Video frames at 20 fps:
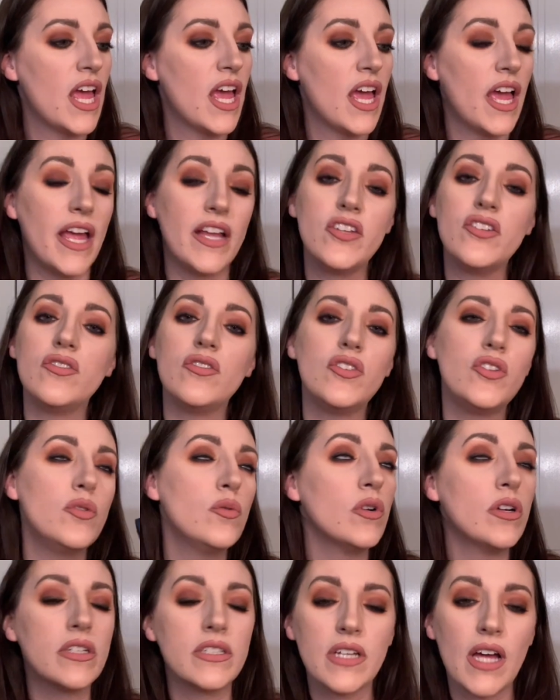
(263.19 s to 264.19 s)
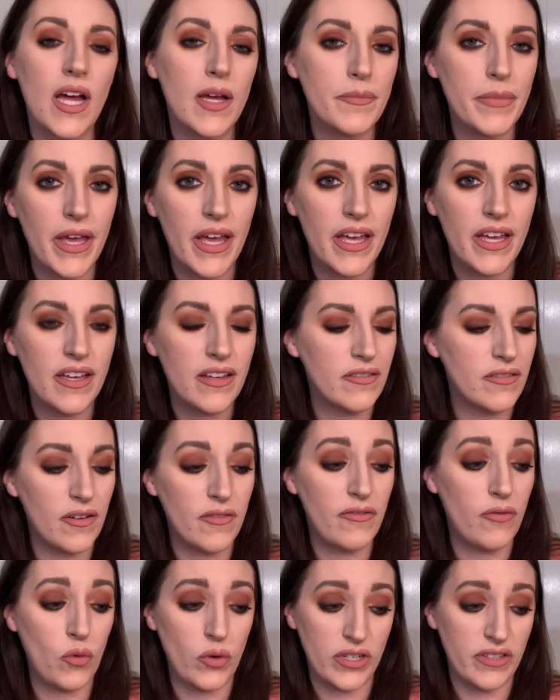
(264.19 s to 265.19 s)
and you are not paying
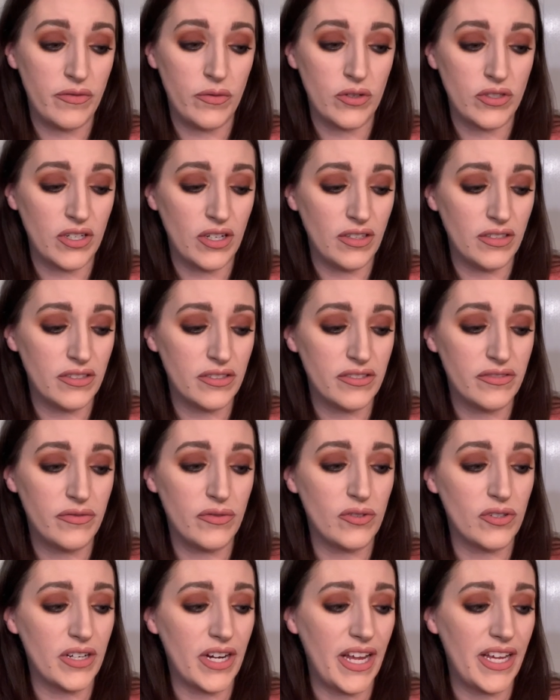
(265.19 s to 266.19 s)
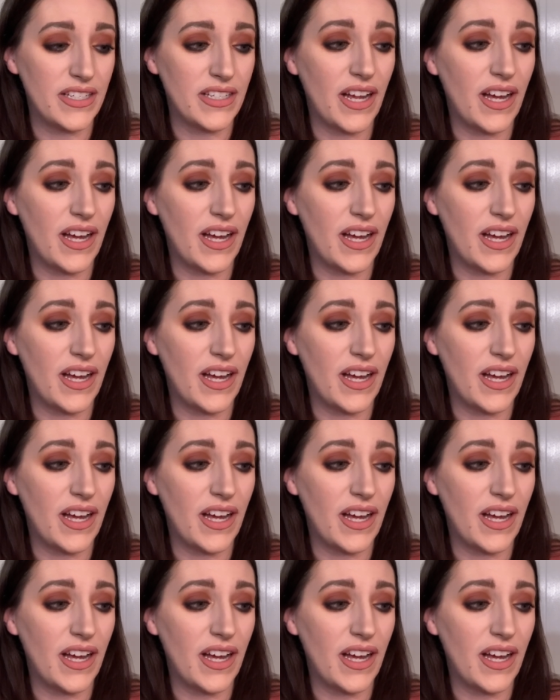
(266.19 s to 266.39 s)
forty-four dollars for an